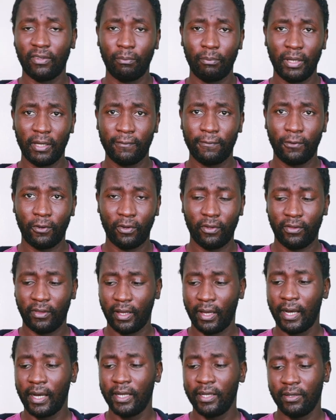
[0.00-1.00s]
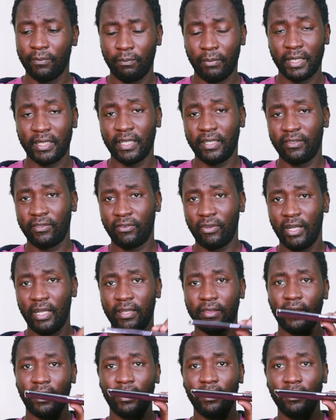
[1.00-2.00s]
a big phone on the hand, but it's
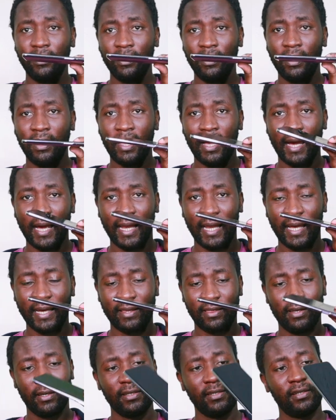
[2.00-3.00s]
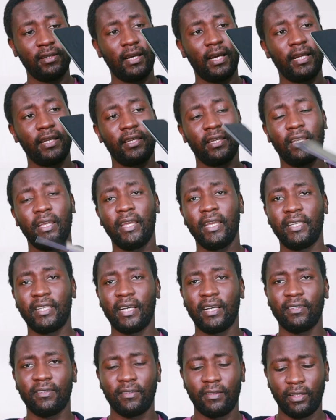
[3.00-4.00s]
really thin. I like that, and it
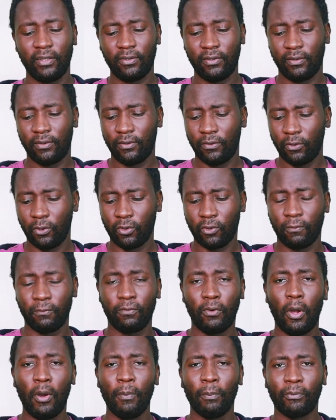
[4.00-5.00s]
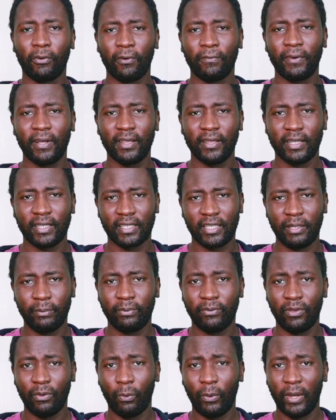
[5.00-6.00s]
has this sort of profile that
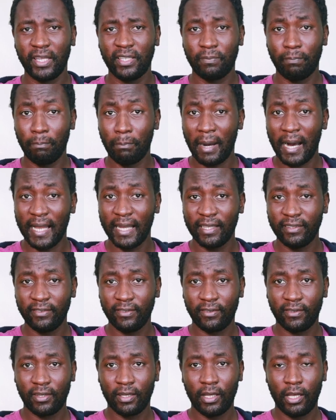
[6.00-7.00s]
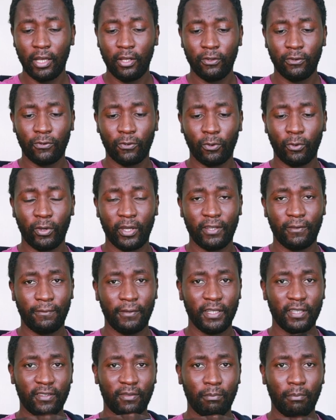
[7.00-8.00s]
keeps the weight balanced, so it
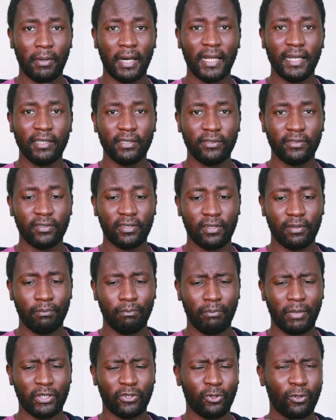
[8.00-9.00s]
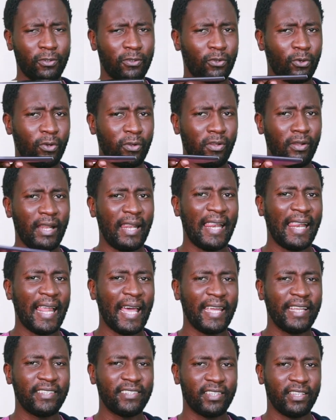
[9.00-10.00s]
feels balanced but also
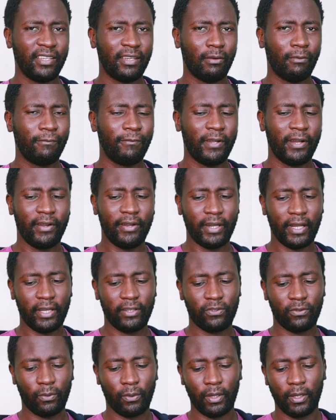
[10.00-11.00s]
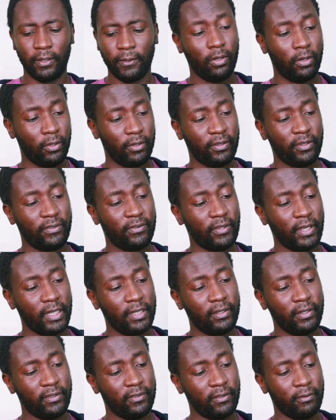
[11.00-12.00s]
light in a very nice way. On this
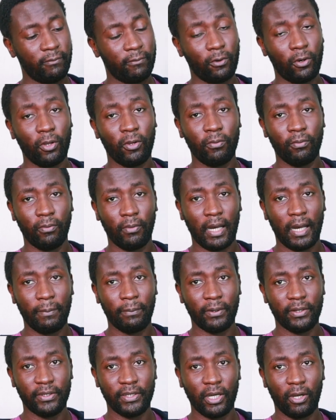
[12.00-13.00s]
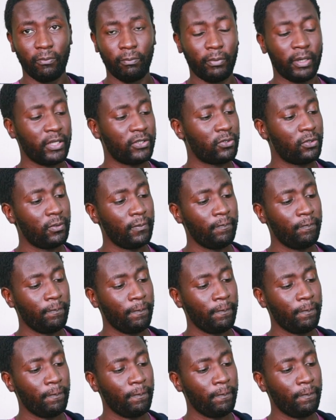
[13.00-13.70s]
side there's a volume up and down button